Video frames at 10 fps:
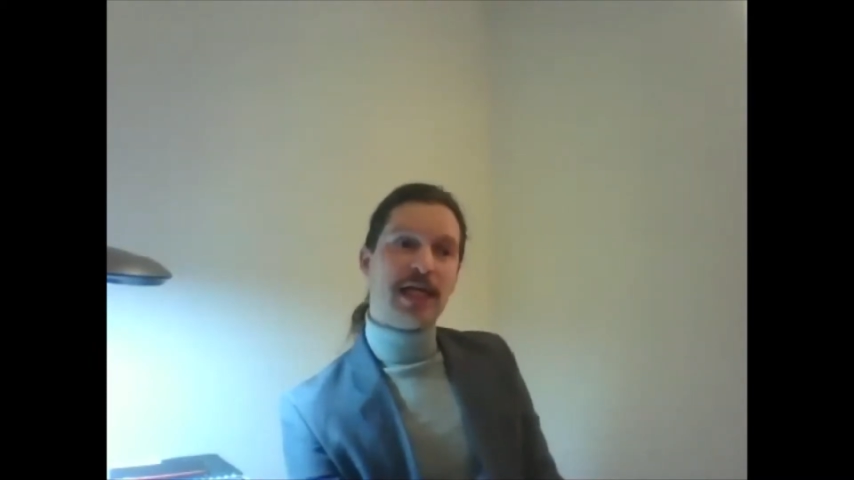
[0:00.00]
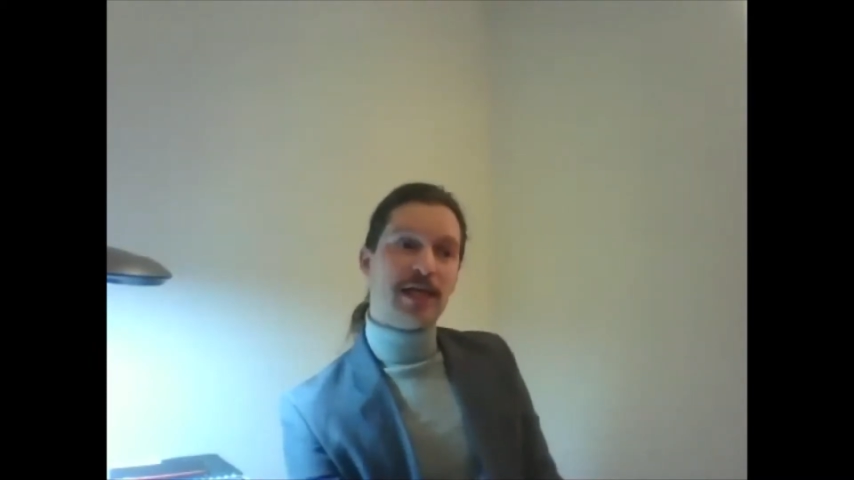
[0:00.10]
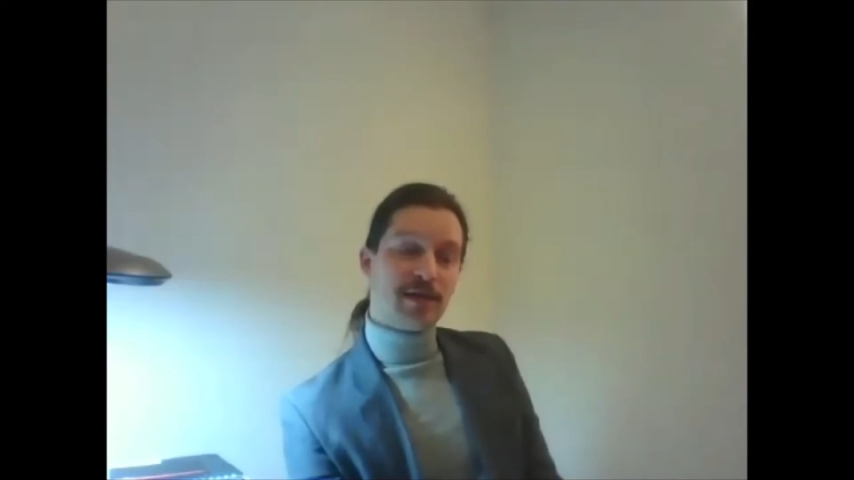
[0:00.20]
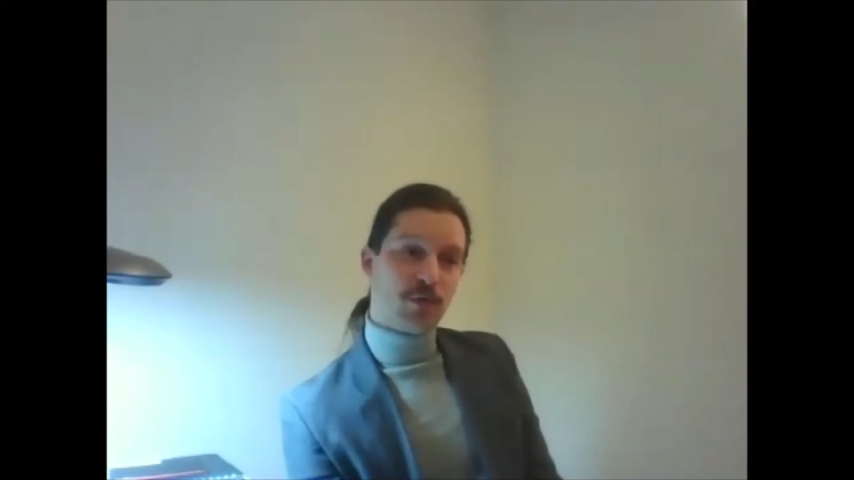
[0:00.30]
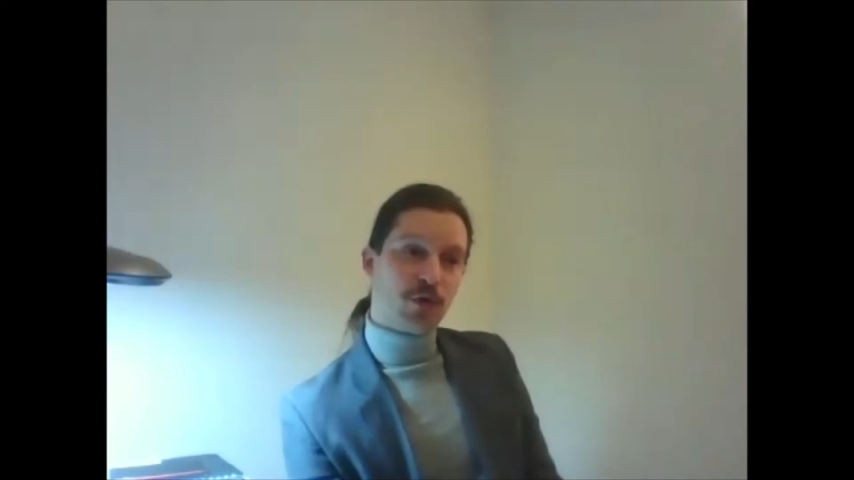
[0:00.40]

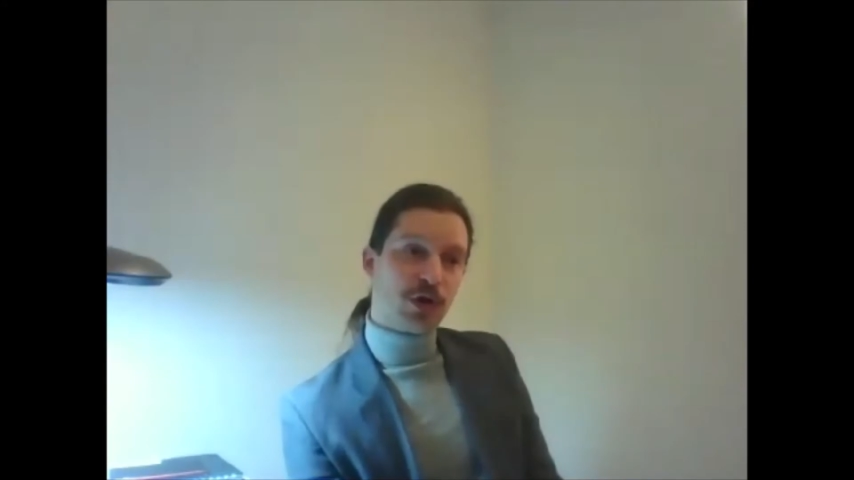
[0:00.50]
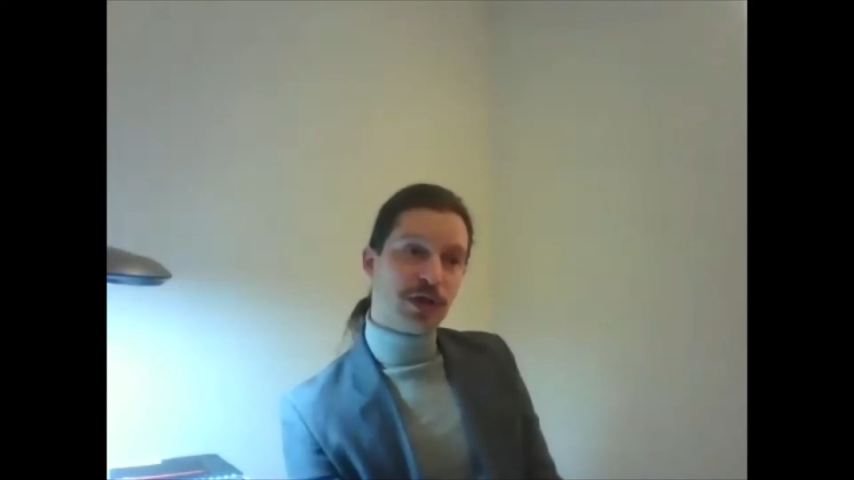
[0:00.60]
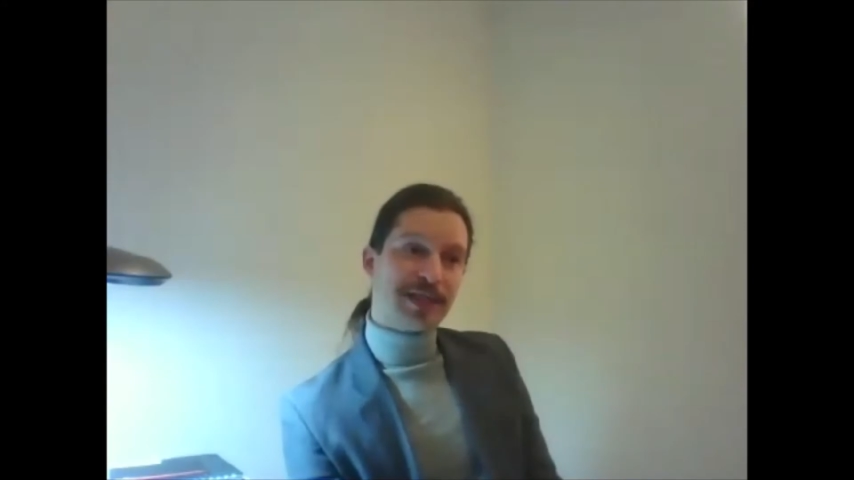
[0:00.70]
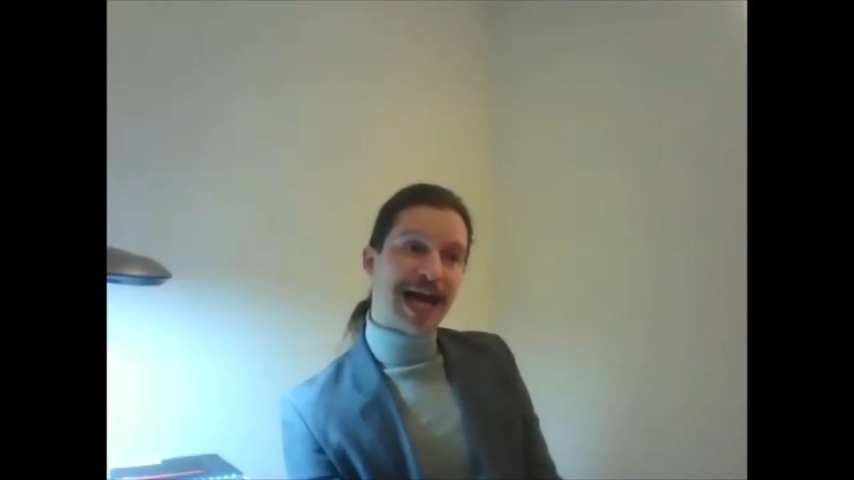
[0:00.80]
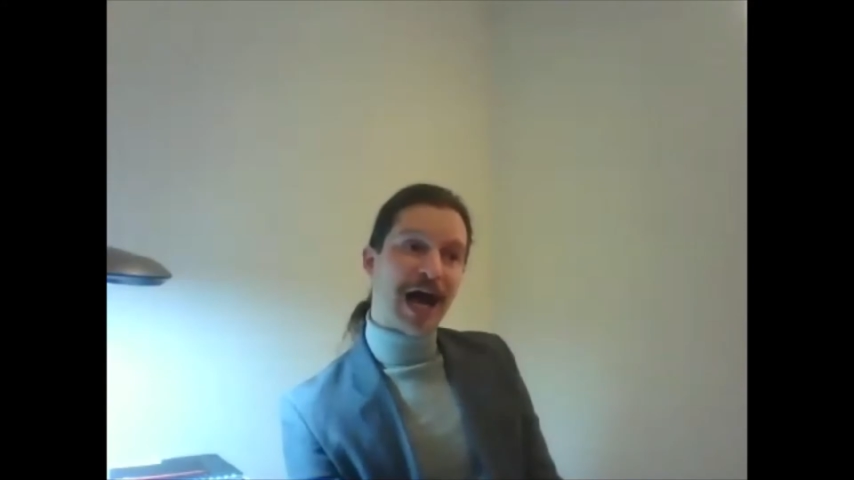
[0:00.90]
in the world